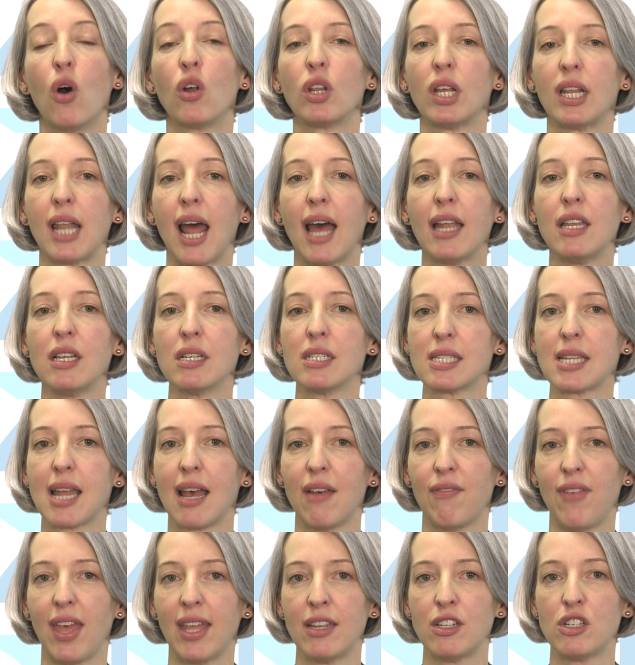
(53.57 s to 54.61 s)
on an annual
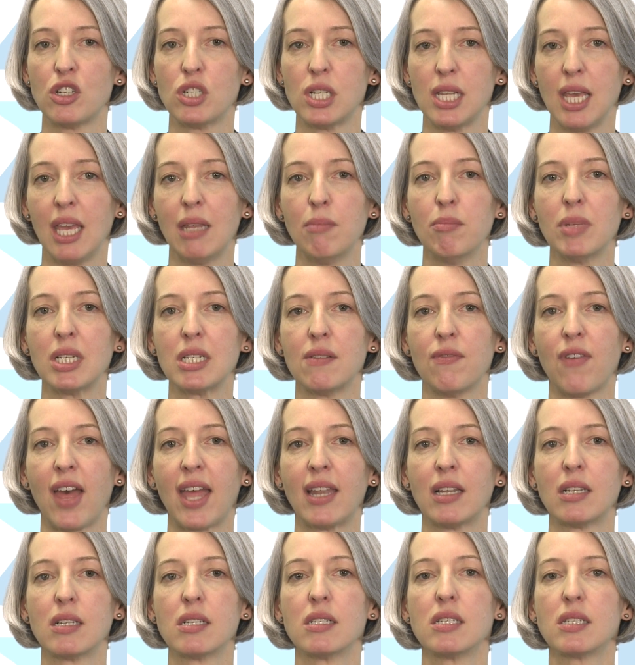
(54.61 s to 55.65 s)
staff entertainment
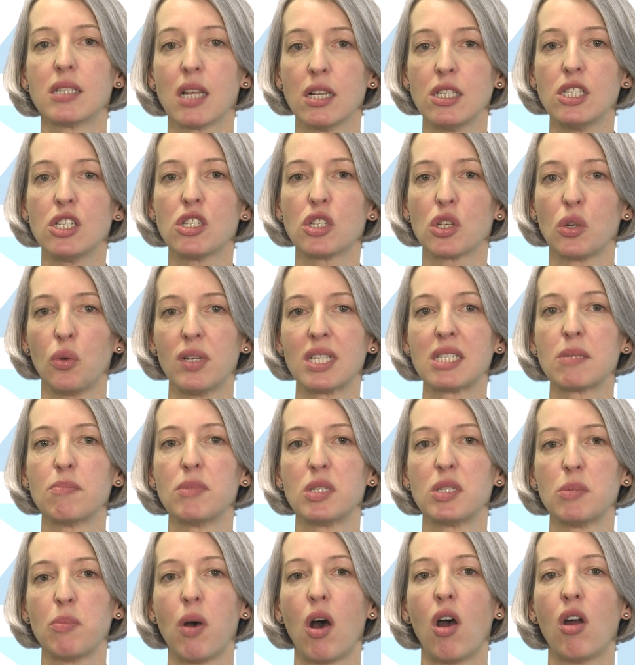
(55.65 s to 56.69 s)
event, such as a
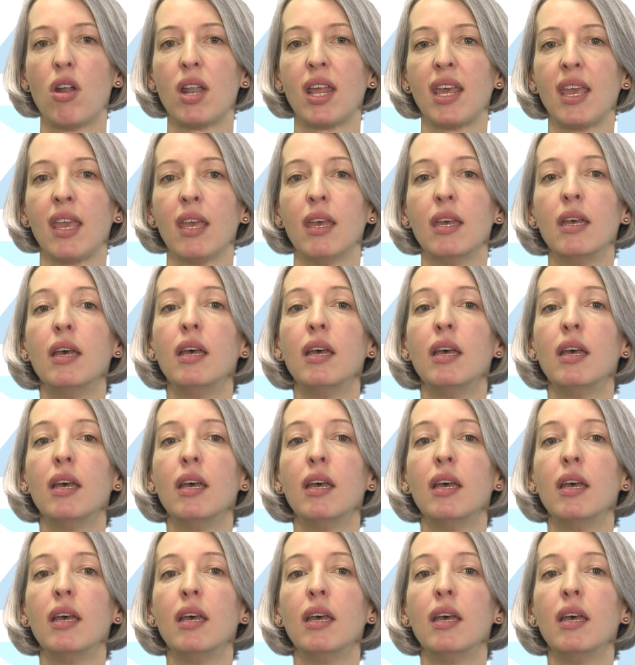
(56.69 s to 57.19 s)
Christmas party,